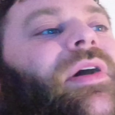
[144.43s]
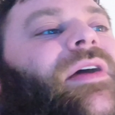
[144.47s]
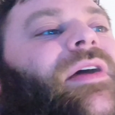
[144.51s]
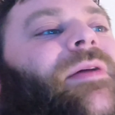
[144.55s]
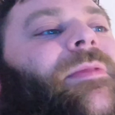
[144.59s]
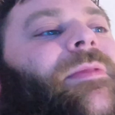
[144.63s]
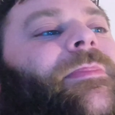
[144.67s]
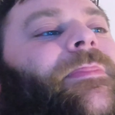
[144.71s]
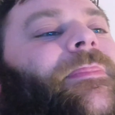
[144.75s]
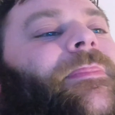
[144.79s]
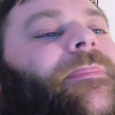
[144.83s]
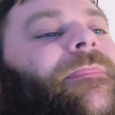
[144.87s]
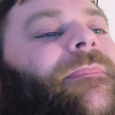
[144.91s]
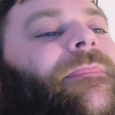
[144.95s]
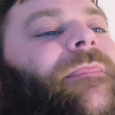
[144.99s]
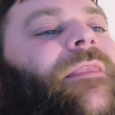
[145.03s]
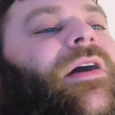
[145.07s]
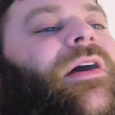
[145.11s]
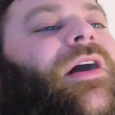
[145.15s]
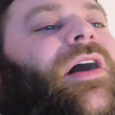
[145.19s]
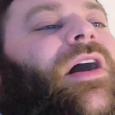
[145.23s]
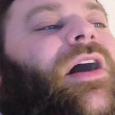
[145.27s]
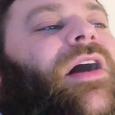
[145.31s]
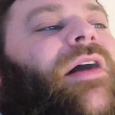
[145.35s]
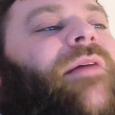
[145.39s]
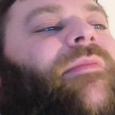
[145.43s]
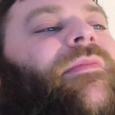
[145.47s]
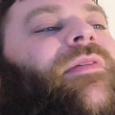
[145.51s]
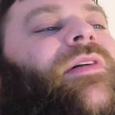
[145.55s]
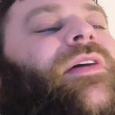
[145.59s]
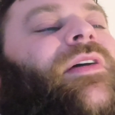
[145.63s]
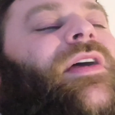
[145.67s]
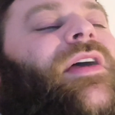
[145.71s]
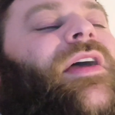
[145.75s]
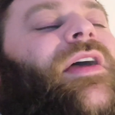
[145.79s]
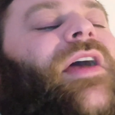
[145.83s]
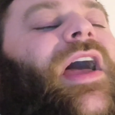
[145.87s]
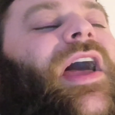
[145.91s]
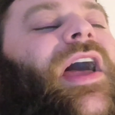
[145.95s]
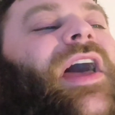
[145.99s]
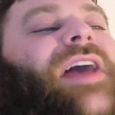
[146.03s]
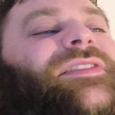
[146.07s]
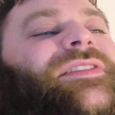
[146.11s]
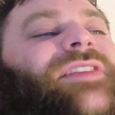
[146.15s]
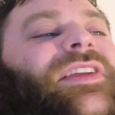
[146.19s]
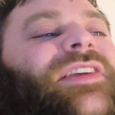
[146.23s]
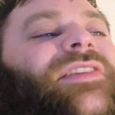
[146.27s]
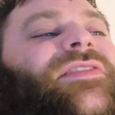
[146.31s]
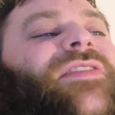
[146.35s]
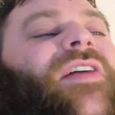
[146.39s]
But,
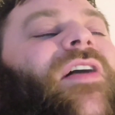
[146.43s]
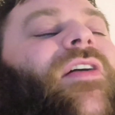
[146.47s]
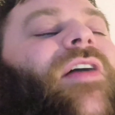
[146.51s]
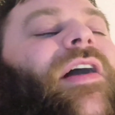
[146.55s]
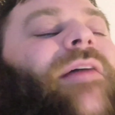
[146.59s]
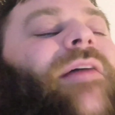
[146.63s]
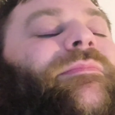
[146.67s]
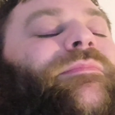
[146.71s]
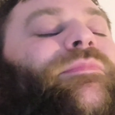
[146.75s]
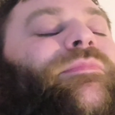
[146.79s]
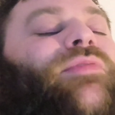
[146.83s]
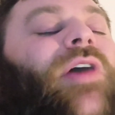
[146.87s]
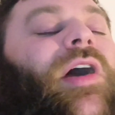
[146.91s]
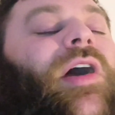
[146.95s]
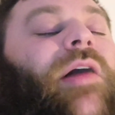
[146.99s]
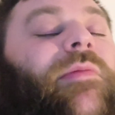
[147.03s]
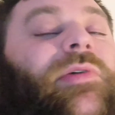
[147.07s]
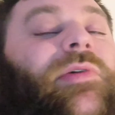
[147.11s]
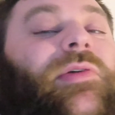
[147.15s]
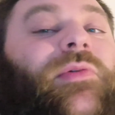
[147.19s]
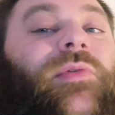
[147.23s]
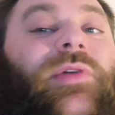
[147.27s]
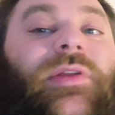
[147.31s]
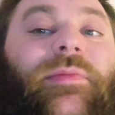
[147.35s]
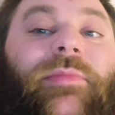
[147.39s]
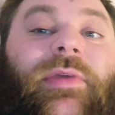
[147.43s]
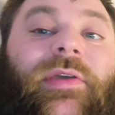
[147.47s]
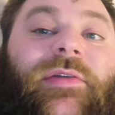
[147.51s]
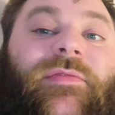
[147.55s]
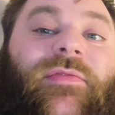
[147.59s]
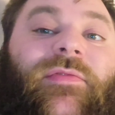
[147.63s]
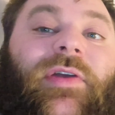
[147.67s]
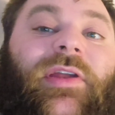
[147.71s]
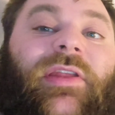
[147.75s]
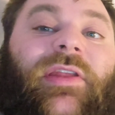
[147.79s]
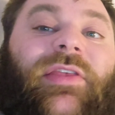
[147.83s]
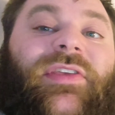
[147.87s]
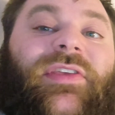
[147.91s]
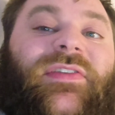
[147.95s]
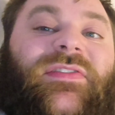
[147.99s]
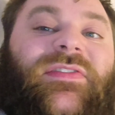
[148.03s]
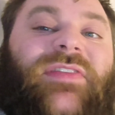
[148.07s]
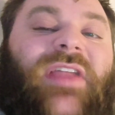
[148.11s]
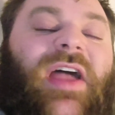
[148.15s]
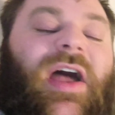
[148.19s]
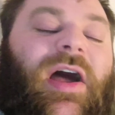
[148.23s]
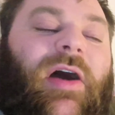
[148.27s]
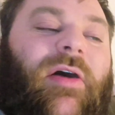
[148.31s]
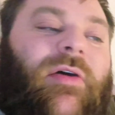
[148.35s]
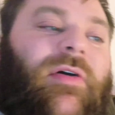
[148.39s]
as an adult, I probably wouldn't be afraid of this
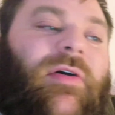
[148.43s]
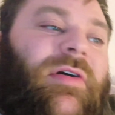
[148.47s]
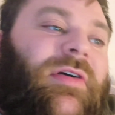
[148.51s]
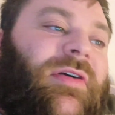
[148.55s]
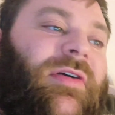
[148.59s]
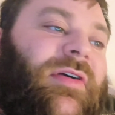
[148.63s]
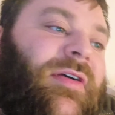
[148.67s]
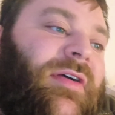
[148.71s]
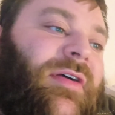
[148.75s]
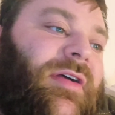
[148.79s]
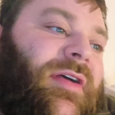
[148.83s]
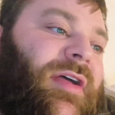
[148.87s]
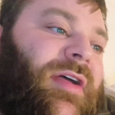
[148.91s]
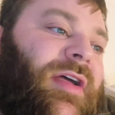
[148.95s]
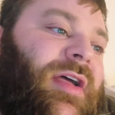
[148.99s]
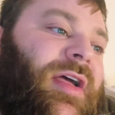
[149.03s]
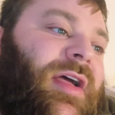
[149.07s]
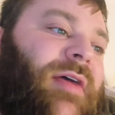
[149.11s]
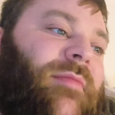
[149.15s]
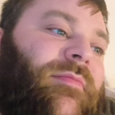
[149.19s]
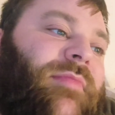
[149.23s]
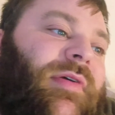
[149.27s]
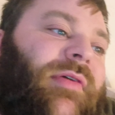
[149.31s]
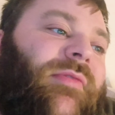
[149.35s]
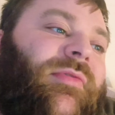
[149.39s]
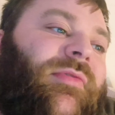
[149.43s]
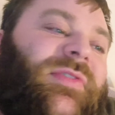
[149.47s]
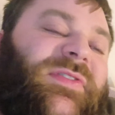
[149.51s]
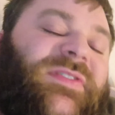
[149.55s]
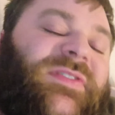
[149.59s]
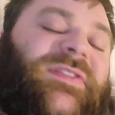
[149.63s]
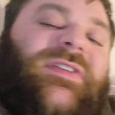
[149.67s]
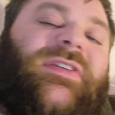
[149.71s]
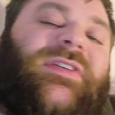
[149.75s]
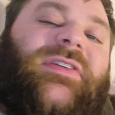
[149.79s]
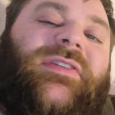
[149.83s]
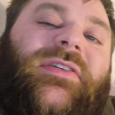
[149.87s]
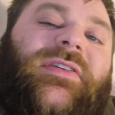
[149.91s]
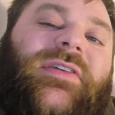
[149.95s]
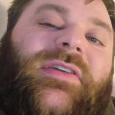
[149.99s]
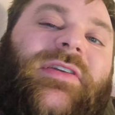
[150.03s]
now. But we'll see.